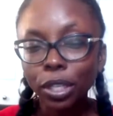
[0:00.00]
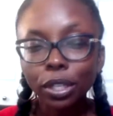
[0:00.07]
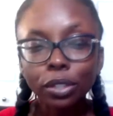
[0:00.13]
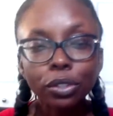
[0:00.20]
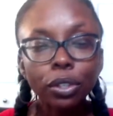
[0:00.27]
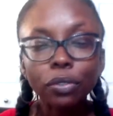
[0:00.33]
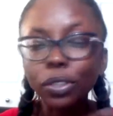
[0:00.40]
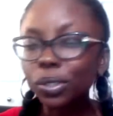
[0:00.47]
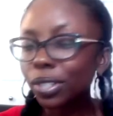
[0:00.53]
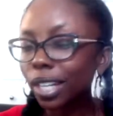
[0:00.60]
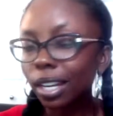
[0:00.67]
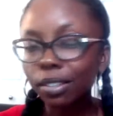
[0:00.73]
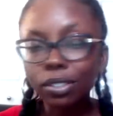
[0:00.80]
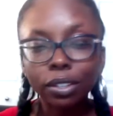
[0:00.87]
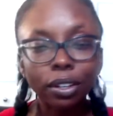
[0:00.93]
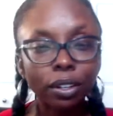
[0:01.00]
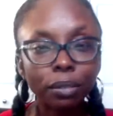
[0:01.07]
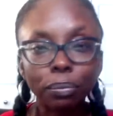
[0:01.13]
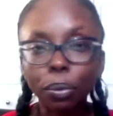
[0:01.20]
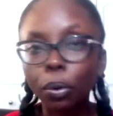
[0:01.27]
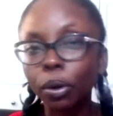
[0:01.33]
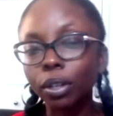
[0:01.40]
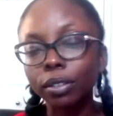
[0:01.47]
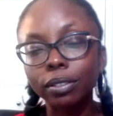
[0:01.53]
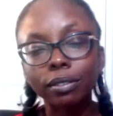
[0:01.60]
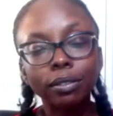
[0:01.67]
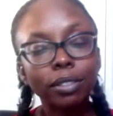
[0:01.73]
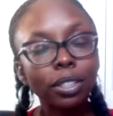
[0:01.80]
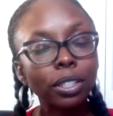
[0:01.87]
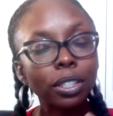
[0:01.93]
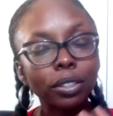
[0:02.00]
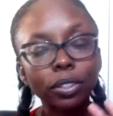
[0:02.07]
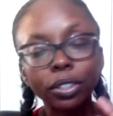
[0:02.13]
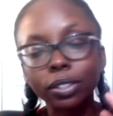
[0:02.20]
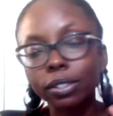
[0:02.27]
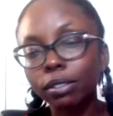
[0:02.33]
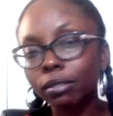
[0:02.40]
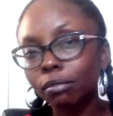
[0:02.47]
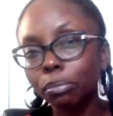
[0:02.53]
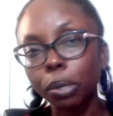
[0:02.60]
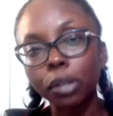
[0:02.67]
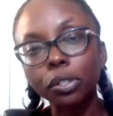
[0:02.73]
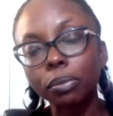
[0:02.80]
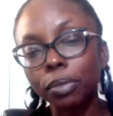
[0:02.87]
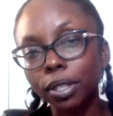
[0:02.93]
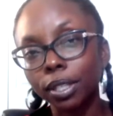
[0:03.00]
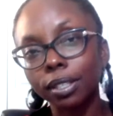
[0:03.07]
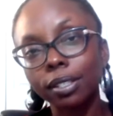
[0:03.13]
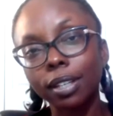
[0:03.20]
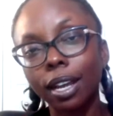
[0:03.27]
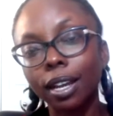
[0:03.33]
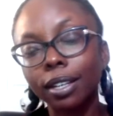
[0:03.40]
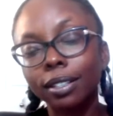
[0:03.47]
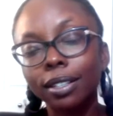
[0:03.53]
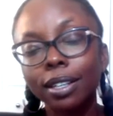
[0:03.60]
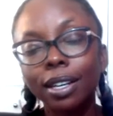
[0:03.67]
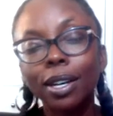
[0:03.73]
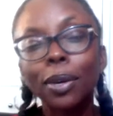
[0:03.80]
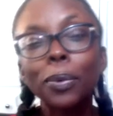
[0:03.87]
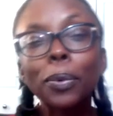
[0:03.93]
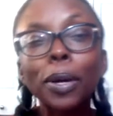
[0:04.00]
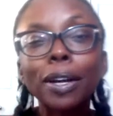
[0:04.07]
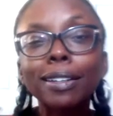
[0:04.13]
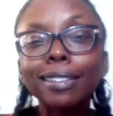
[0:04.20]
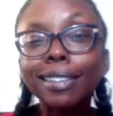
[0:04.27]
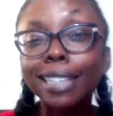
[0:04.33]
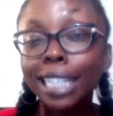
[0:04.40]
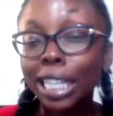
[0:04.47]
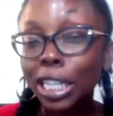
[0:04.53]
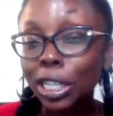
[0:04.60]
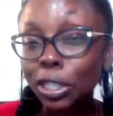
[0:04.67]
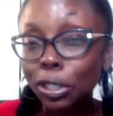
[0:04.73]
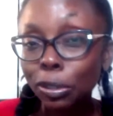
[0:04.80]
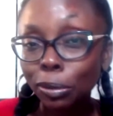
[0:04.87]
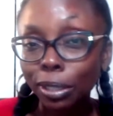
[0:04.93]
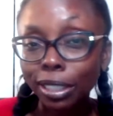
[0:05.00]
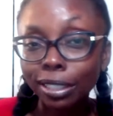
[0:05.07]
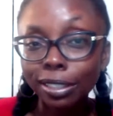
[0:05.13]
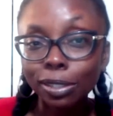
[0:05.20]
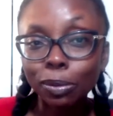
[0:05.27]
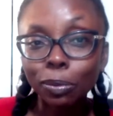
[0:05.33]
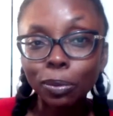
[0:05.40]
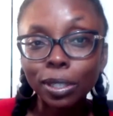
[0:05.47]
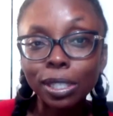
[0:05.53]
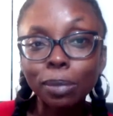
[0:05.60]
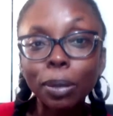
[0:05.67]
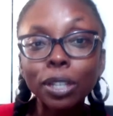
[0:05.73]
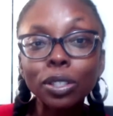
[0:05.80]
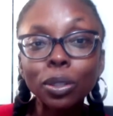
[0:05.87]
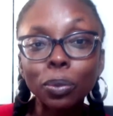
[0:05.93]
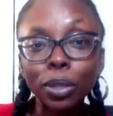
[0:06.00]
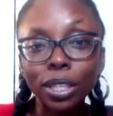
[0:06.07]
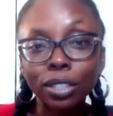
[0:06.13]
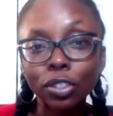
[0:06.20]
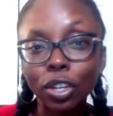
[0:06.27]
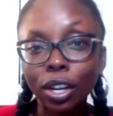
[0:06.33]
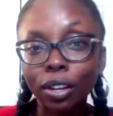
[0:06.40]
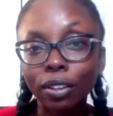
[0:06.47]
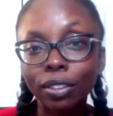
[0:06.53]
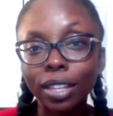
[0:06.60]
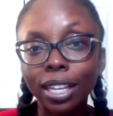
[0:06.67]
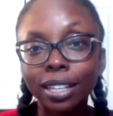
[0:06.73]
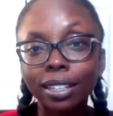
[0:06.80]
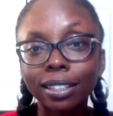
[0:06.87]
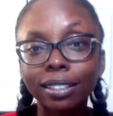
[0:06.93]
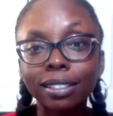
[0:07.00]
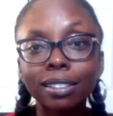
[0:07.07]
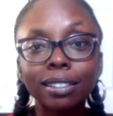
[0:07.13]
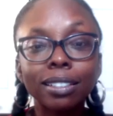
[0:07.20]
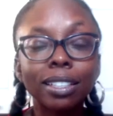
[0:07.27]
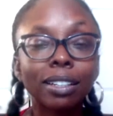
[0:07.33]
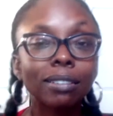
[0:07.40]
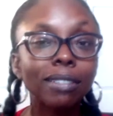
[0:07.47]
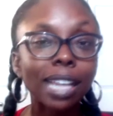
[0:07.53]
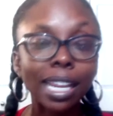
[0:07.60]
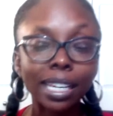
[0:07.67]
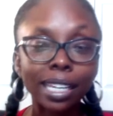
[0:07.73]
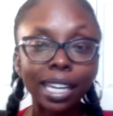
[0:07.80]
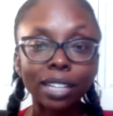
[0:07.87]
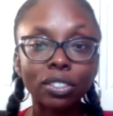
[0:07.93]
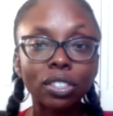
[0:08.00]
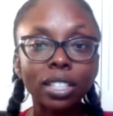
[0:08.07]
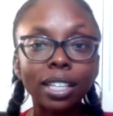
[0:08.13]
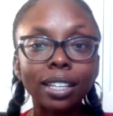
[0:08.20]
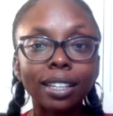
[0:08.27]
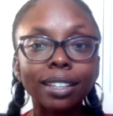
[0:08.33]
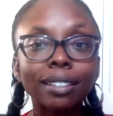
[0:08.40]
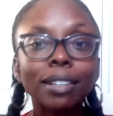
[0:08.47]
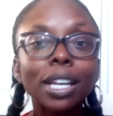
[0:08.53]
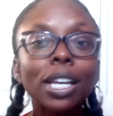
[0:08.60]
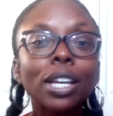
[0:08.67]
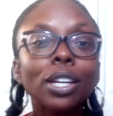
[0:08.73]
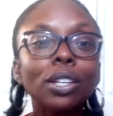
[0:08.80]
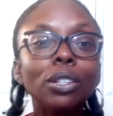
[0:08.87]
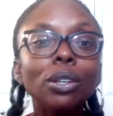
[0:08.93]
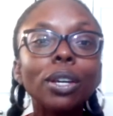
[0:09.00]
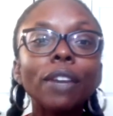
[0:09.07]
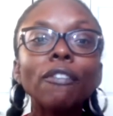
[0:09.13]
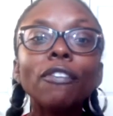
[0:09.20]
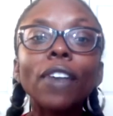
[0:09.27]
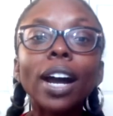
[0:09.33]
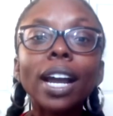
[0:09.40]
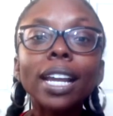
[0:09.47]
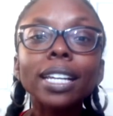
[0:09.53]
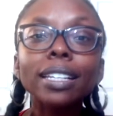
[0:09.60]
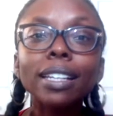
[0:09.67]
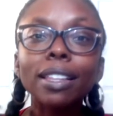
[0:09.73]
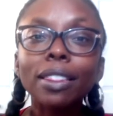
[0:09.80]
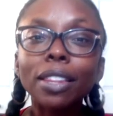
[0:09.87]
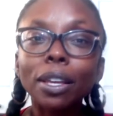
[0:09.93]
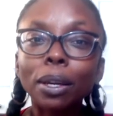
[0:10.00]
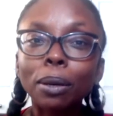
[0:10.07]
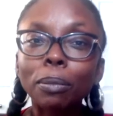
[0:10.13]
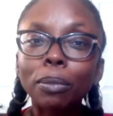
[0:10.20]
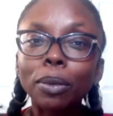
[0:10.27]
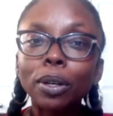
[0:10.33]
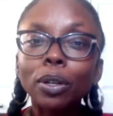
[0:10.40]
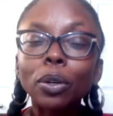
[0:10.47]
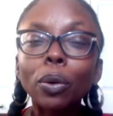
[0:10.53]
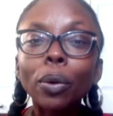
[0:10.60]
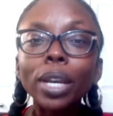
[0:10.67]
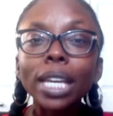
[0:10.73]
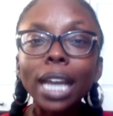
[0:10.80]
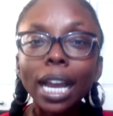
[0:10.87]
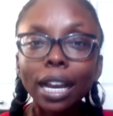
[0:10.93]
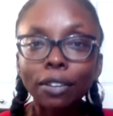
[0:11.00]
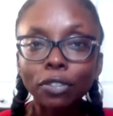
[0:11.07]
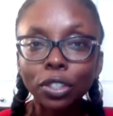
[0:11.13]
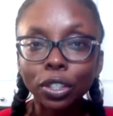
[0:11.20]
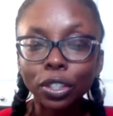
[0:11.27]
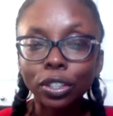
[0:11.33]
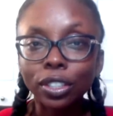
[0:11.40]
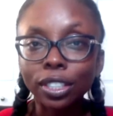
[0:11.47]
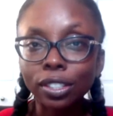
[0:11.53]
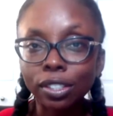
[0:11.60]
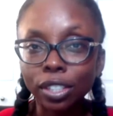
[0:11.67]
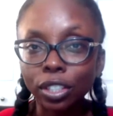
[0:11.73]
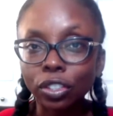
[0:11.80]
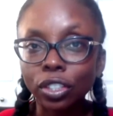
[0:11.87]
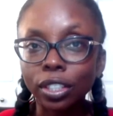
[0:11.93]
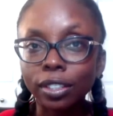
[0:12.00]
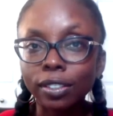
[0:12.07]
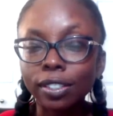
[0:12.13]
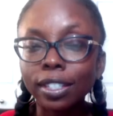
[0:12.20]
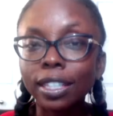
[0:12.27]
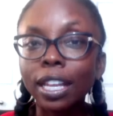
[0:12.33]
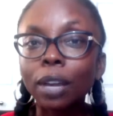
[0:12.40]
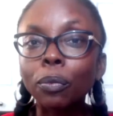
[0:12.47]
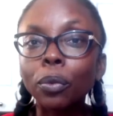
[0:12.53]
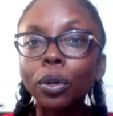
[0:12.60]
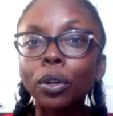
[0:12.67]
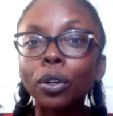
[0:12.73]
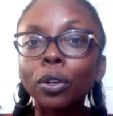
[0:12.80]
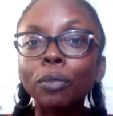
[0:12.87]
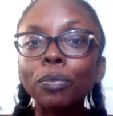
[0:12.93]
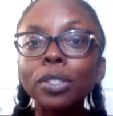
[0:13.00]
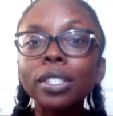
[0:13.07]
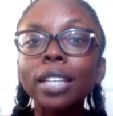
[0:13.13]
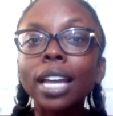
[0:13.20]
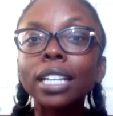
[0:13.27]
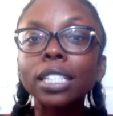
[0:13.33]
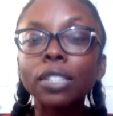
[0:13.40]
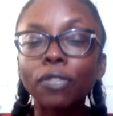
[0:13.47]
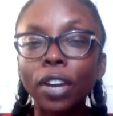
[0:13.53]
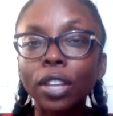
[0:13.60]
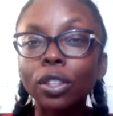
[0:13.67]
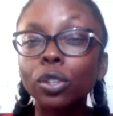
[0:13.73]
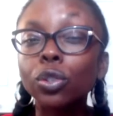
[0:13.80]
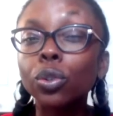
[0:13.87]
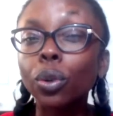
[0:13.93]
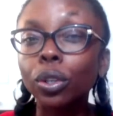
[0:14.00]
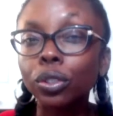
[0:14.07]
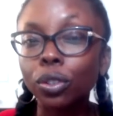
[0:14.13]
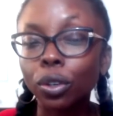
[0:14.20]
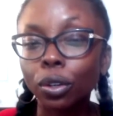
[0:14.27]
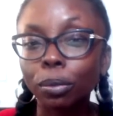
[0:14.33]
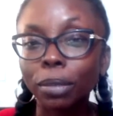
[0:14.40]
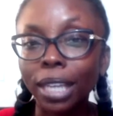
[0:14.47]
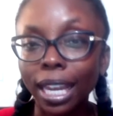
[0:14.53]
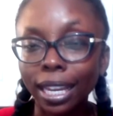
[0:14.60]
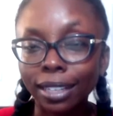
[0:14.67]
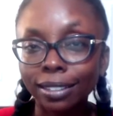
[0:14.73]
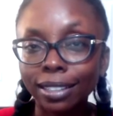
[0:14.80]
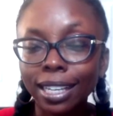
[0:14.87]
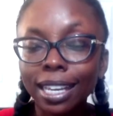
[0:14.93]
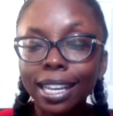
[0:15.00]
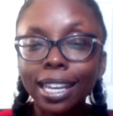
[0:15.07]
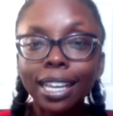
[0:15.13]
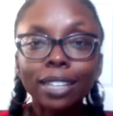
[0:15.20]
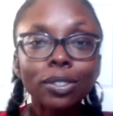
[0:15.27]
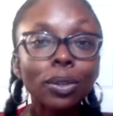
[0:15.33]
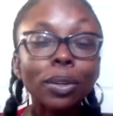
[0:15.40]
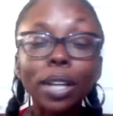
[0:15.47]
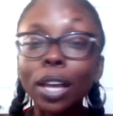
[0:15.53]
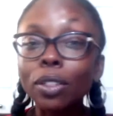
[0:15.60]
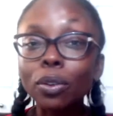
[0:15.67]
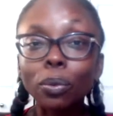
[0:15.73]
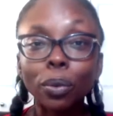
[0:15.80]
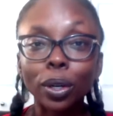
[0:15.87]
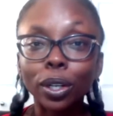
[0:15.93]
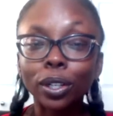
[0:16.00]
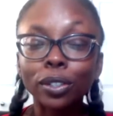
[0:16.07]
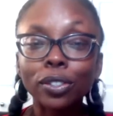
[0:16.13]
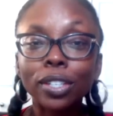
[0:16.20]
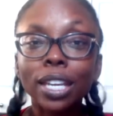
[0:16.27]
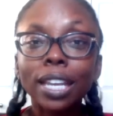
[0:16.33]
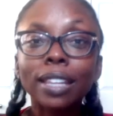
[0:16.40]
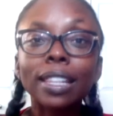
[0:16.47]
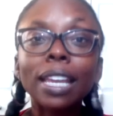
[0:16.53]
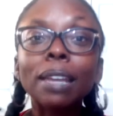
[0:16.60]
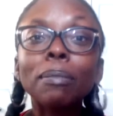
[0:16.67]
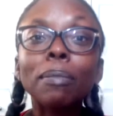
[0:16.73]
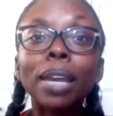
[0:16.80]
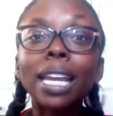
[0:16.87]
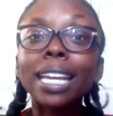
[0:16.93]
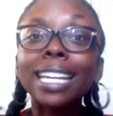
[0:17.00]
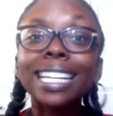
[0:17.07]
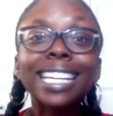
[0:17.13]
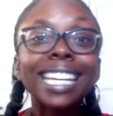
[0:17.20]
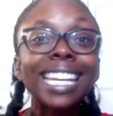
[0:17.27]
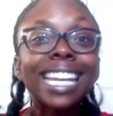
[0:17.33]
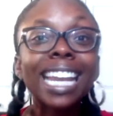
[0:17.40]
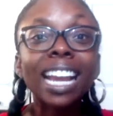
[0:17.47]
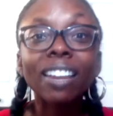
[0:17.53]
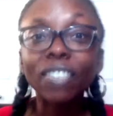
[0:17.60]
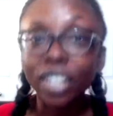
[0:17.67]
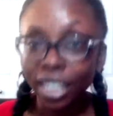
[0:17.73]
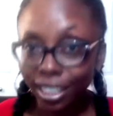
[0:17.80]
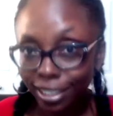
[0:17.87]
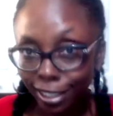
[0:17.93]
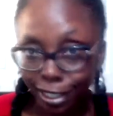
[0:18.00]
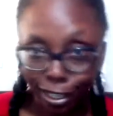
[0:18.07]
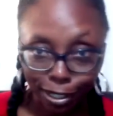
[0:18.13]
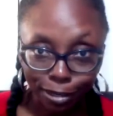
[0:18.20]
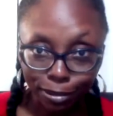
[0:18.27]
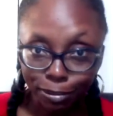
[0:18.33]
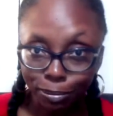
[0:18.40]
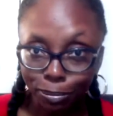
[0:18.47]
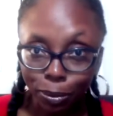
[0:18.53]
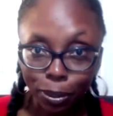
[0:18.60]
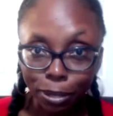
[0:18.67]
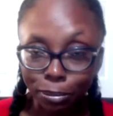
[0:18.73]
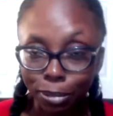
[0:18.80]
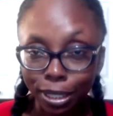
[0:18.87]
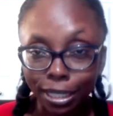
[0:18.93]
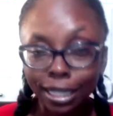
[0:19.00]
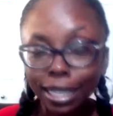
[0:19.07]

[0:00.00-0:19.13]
So if those tasks are important, you can just brush them to the side. Well, the issue is, especially with a child that is, ADHD, you can find them going after decisions that will satisfy the short-term gain. So in other words, they may never get to that point B.